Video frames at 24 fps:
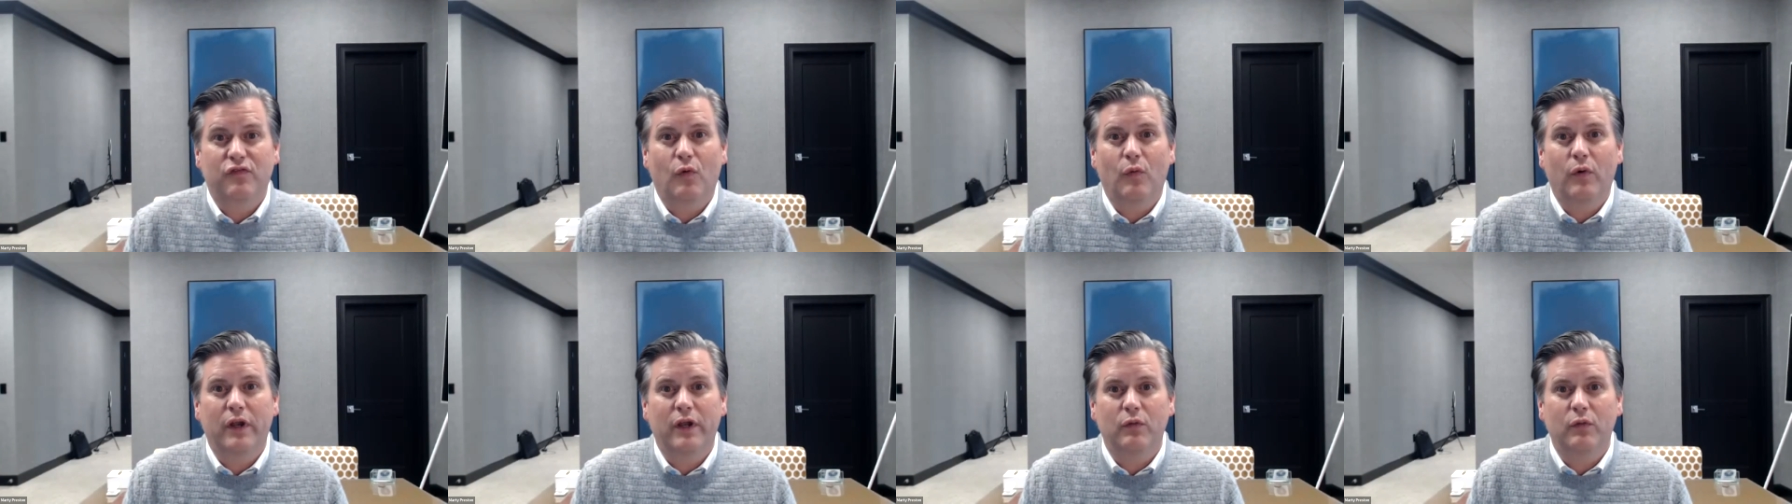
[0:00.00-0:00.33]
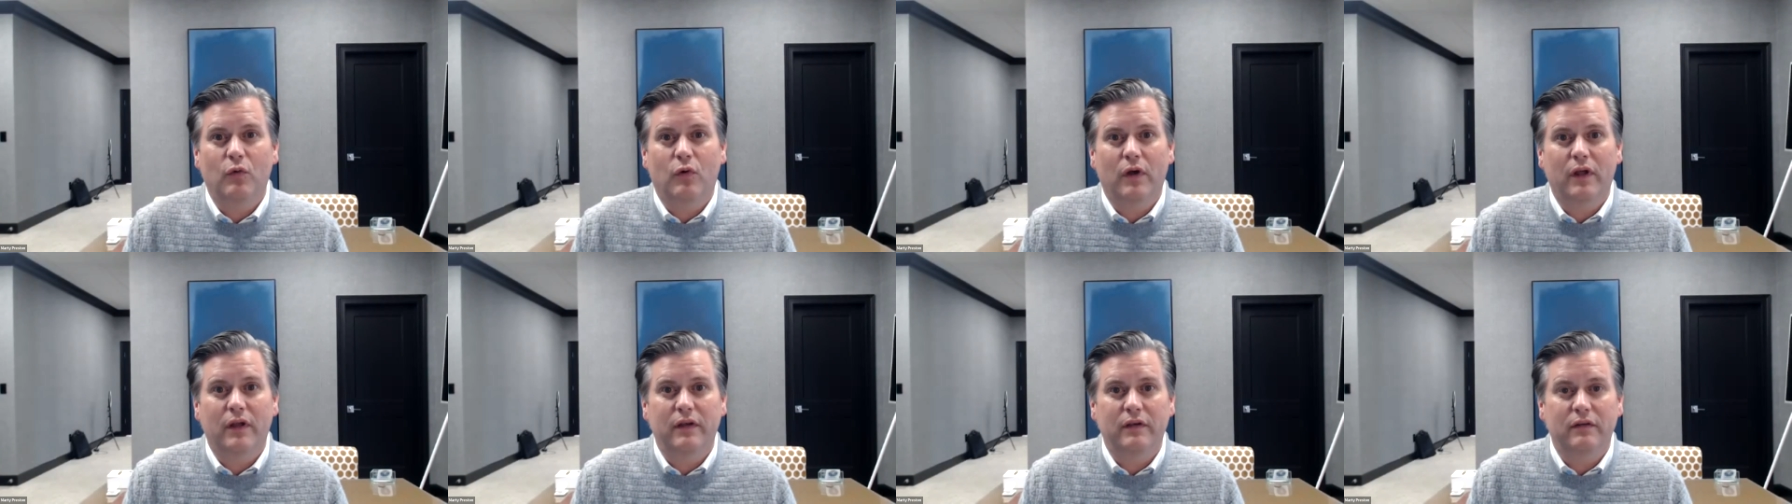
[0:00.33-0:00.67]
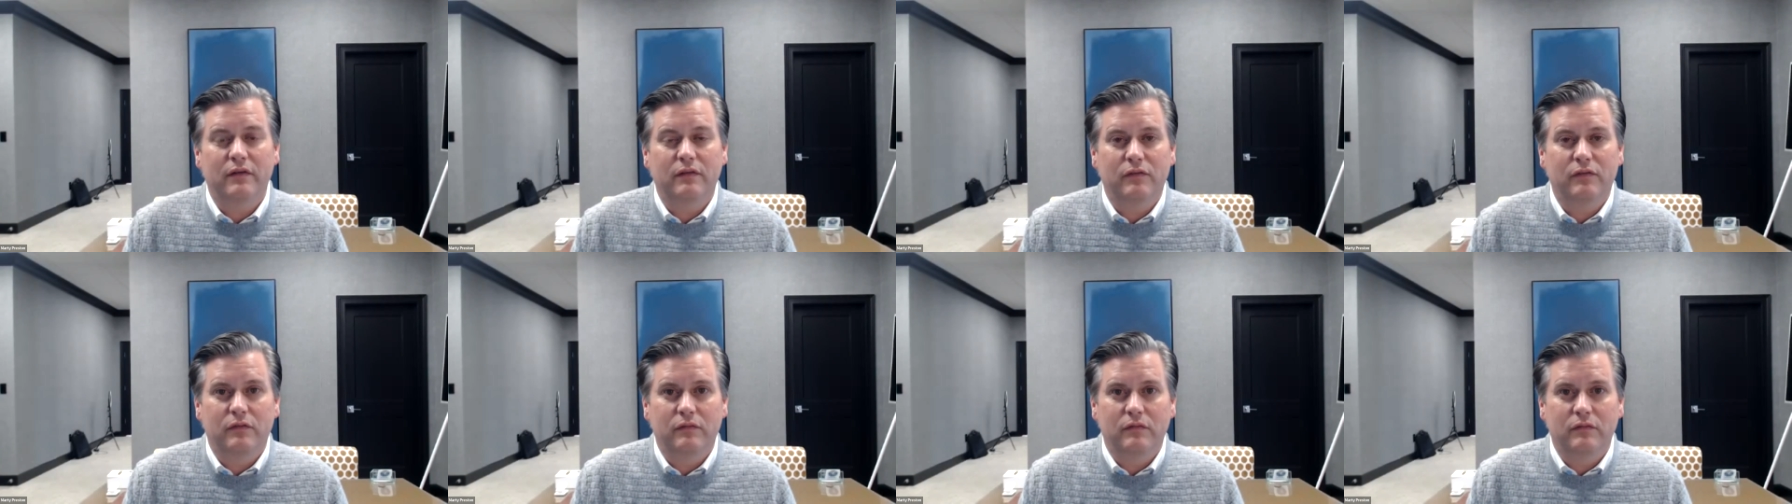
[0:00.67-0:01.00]

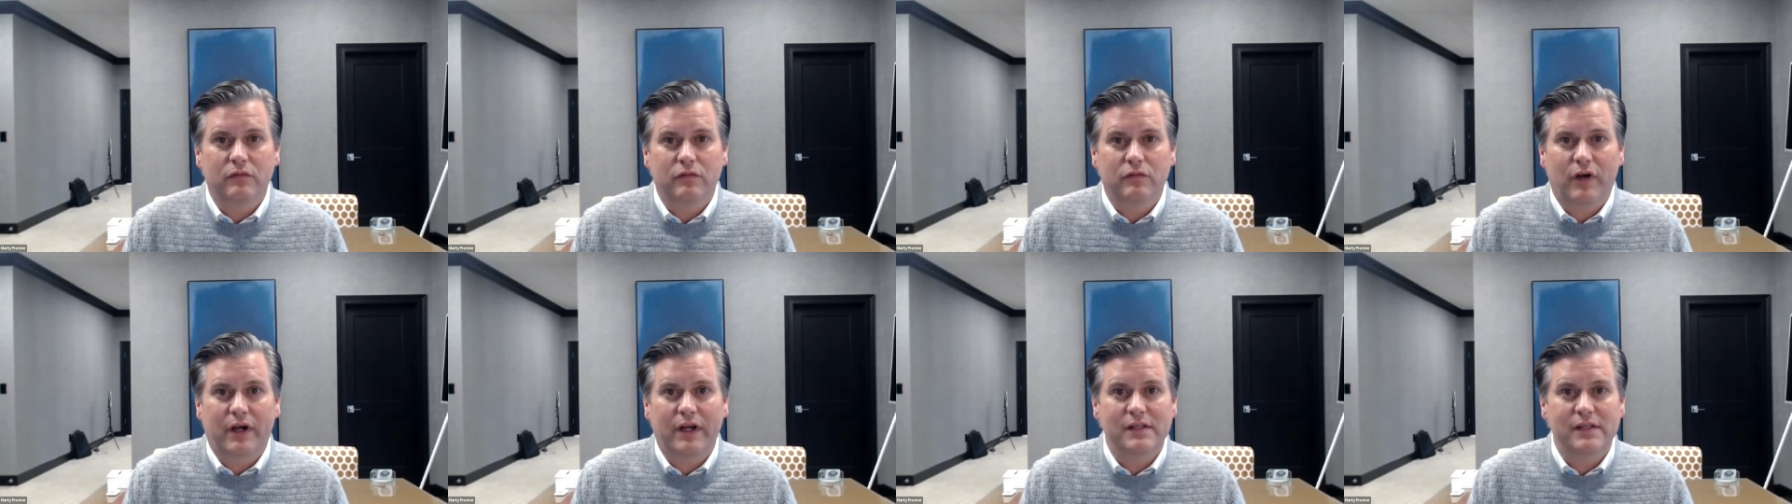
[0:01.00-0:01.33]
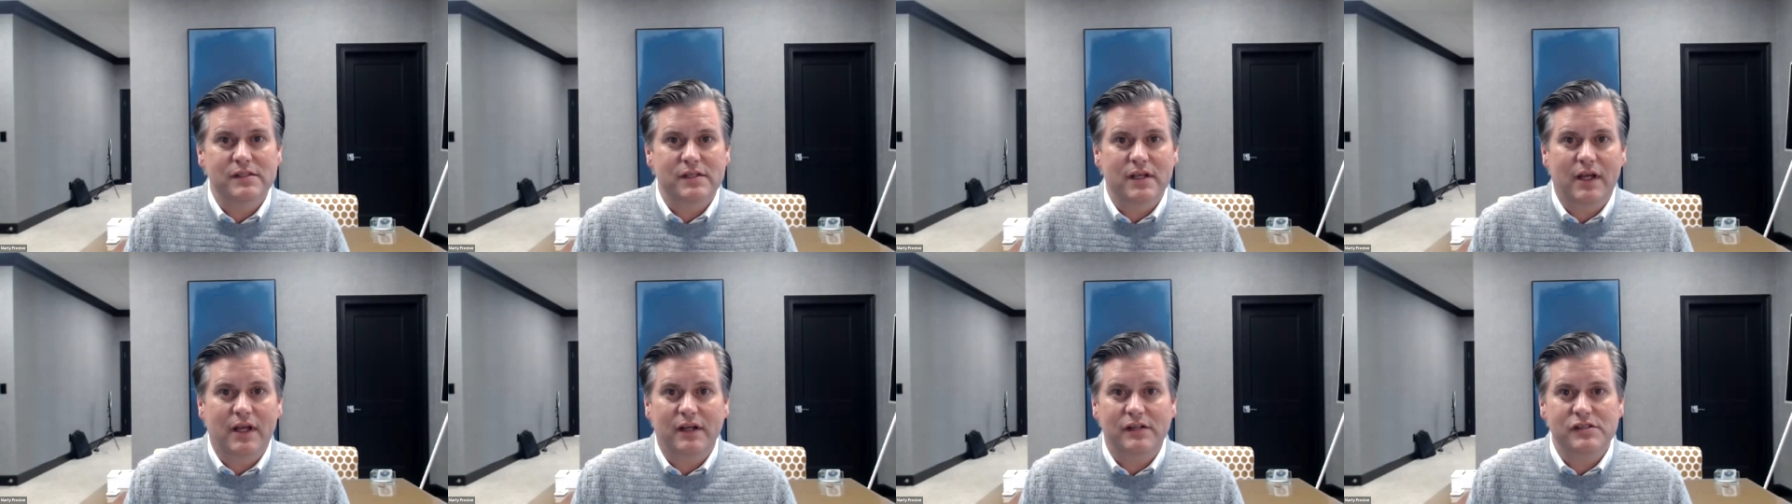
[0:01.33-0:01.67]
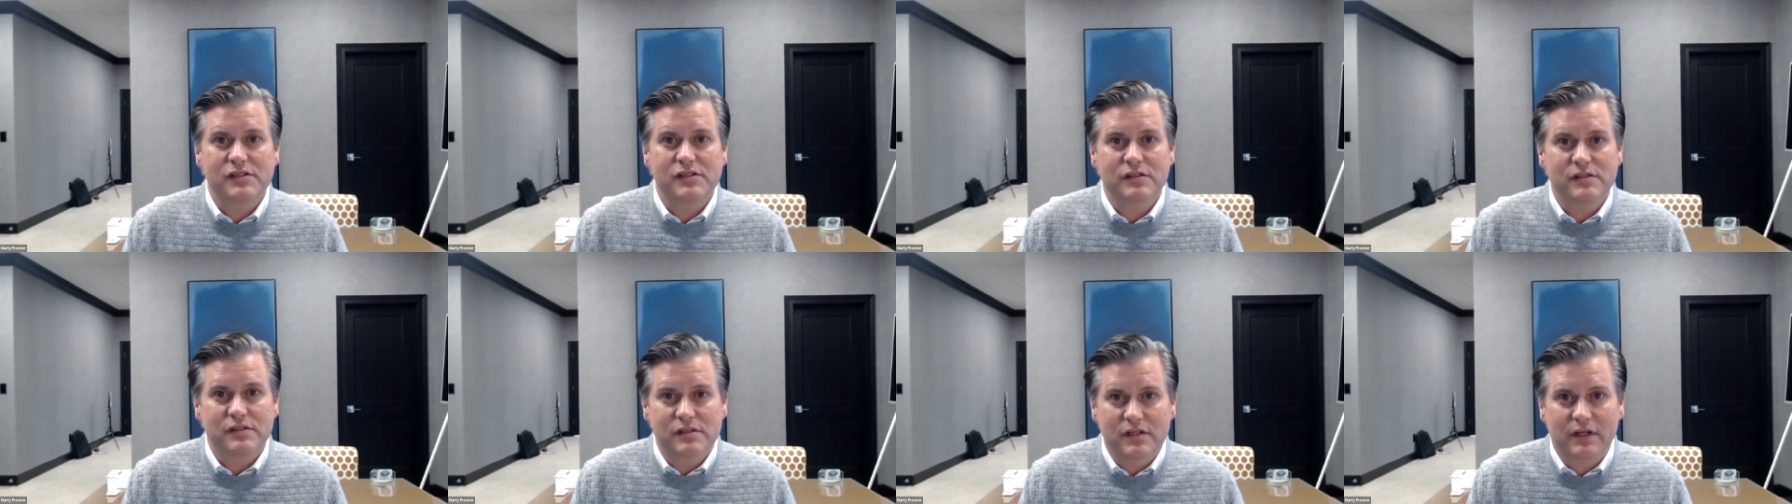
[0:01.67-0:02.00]
41
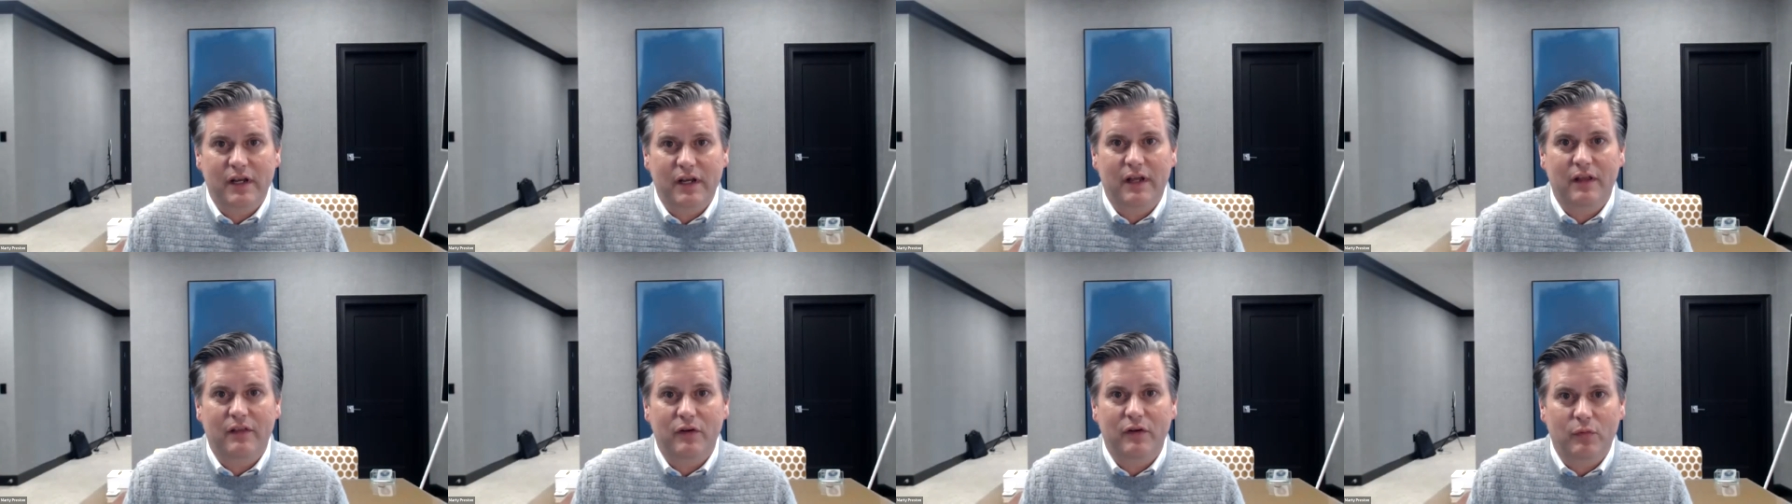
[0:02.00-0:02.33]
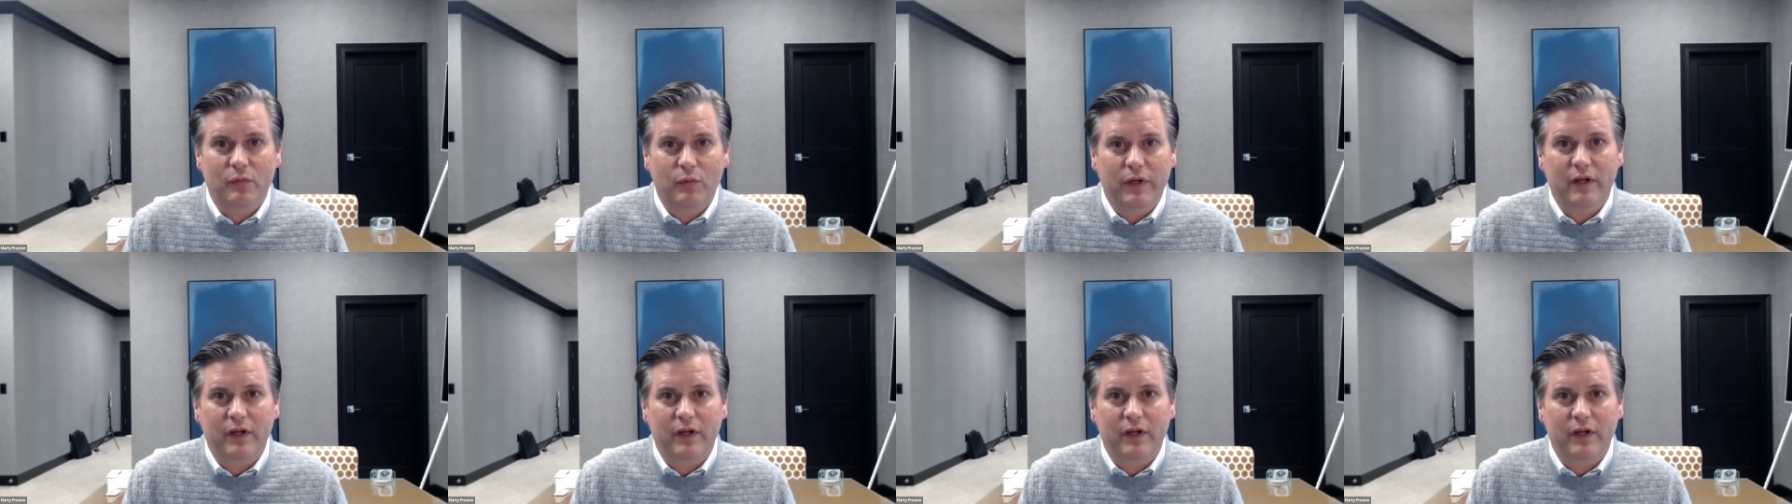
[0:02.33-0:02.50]
transactions together.